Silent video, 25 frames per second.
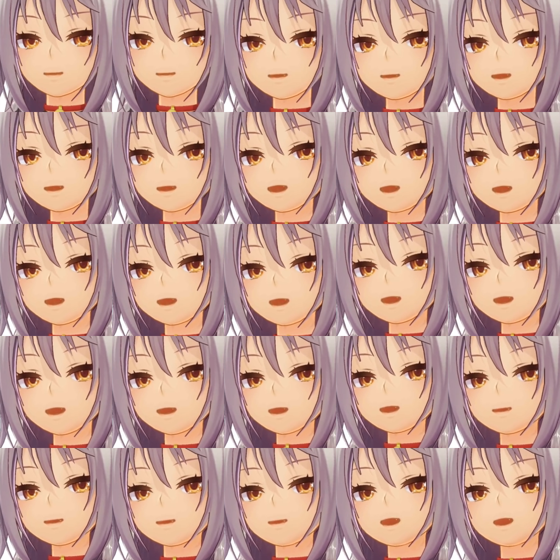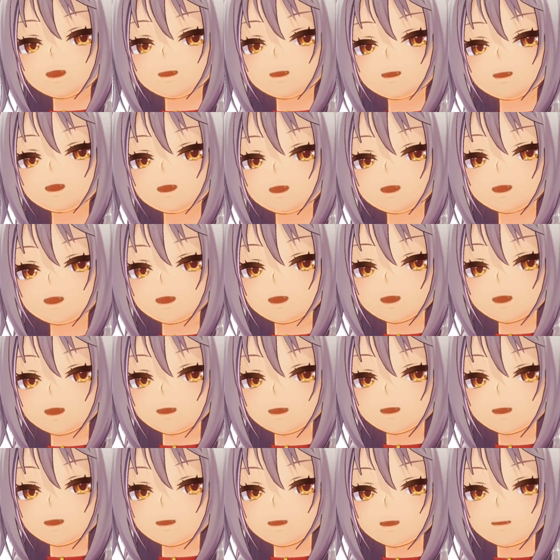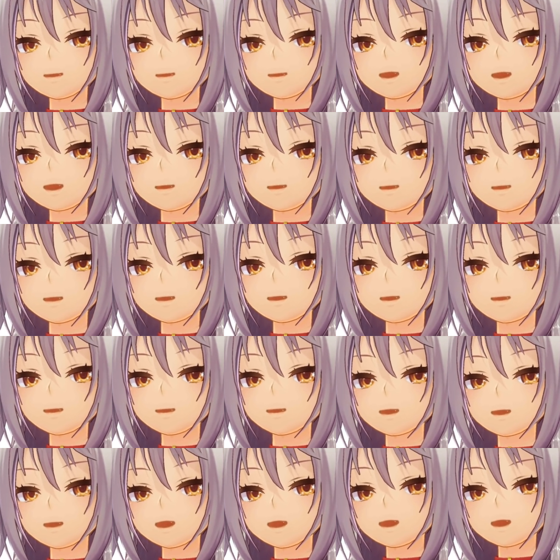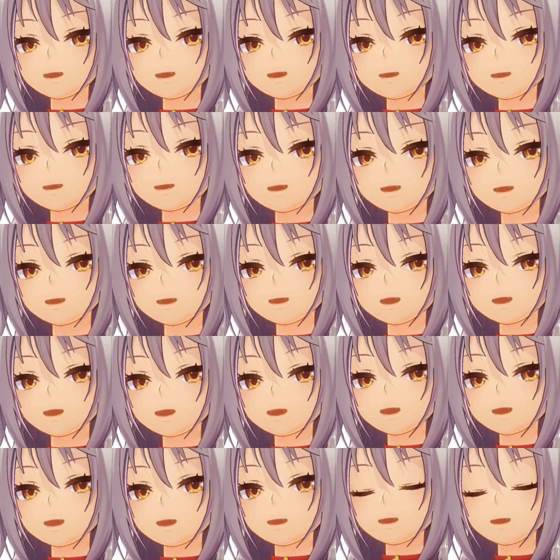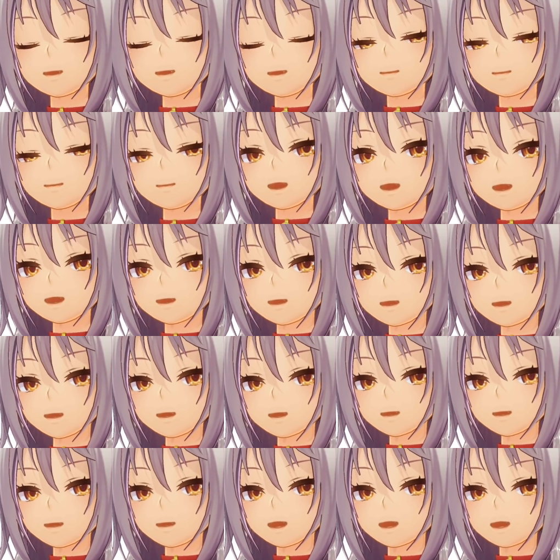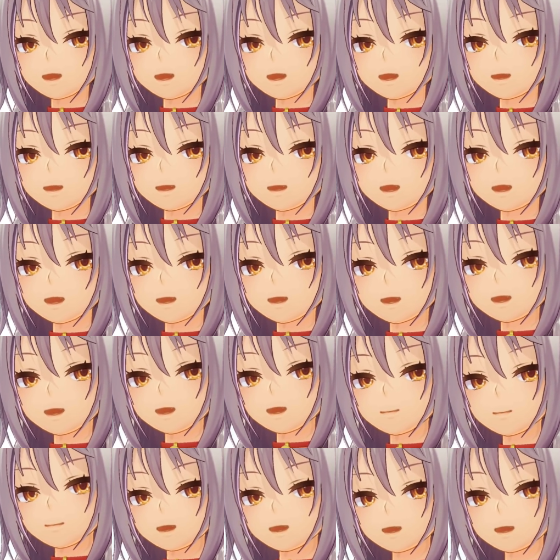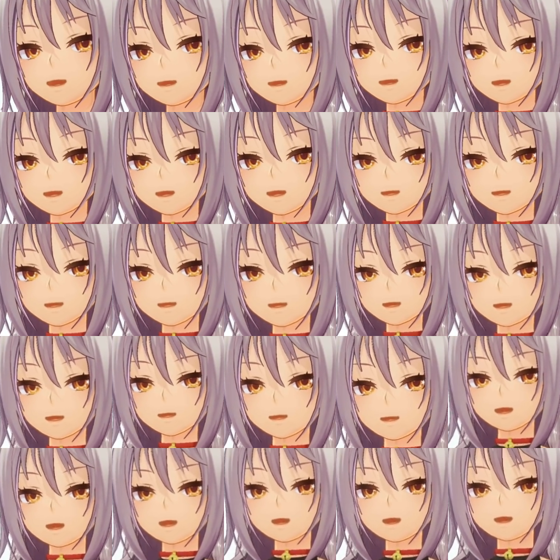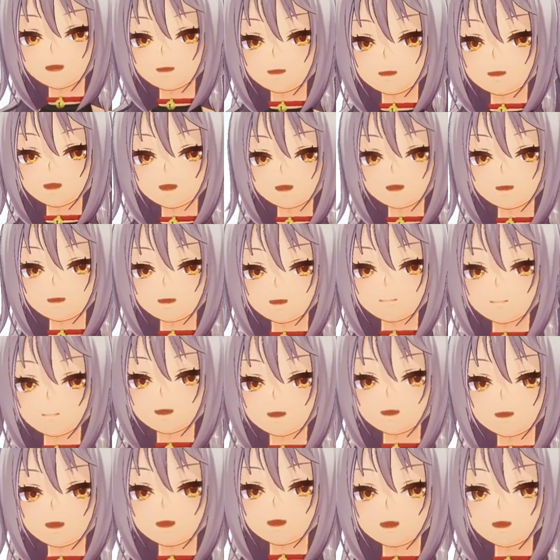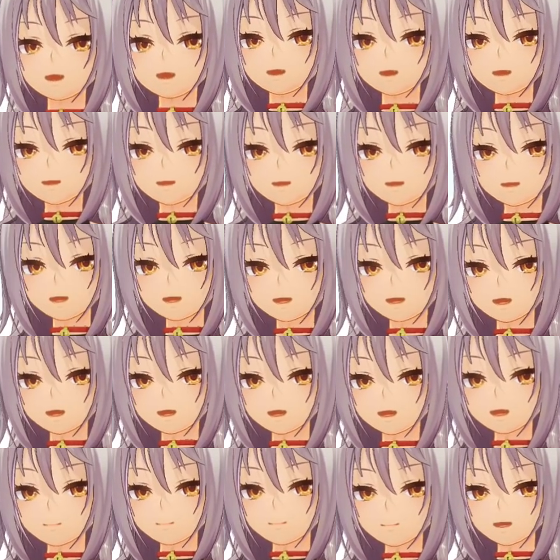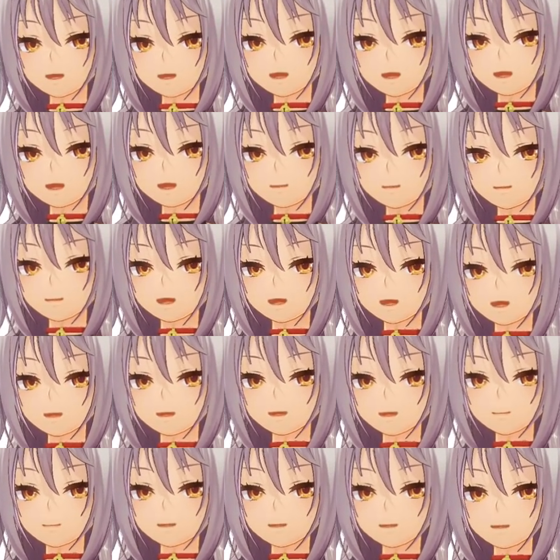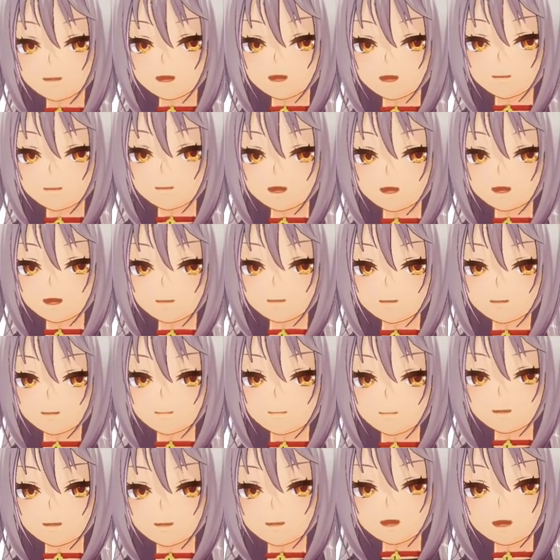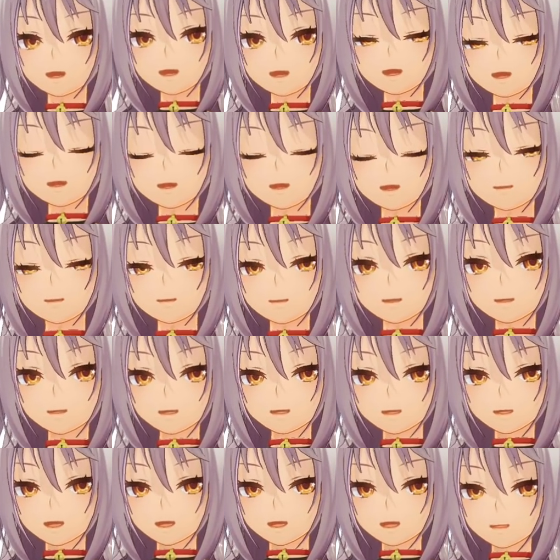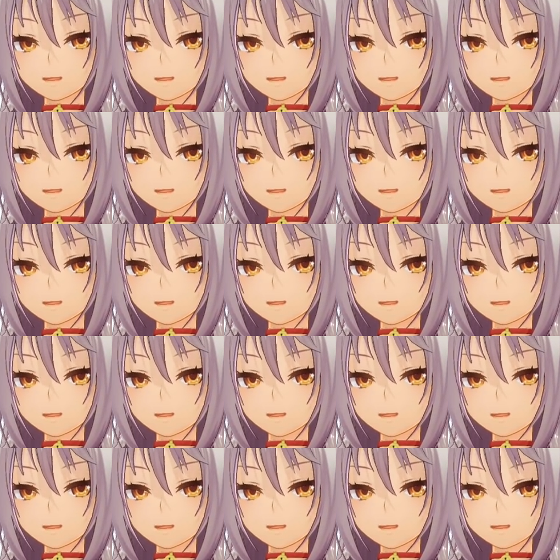Hi, Domo. Uh, this is virtual YouTuber Noble. Uh, just want to say shout out to all you guys out there. This is, this is me. I become a kawaii waifu. Do you guys like what you see?